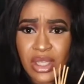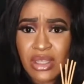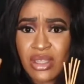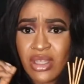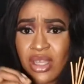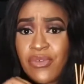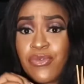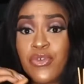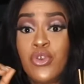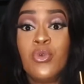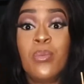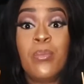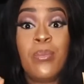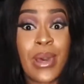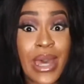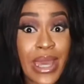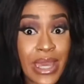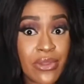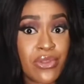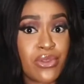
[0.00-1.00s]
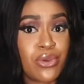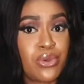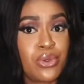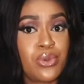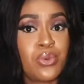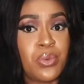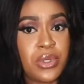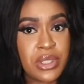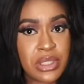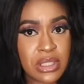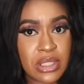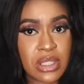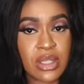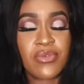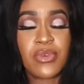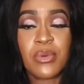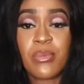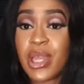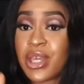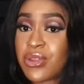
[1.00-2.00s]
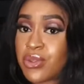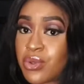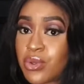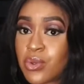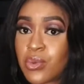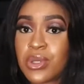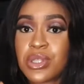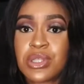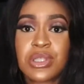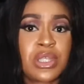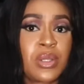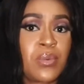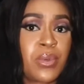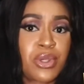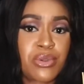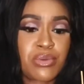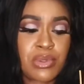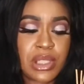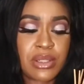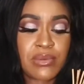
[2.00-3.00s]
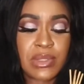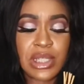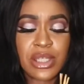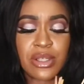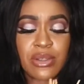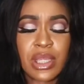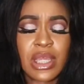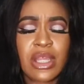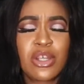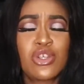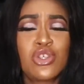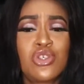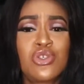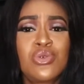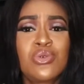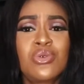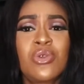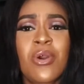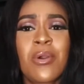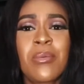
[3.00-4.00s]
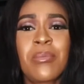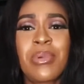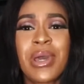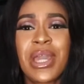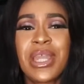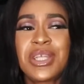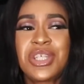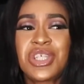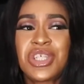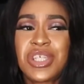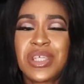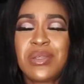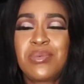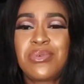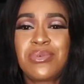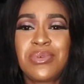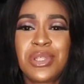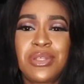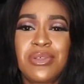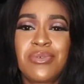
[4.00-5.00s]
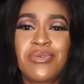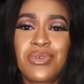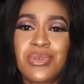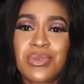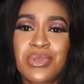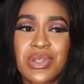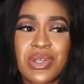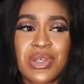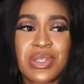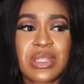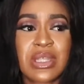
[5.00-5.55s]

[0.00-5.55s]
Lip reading: If you buy the good ones, they work really, really great. Do not buy cheap reed diffusers.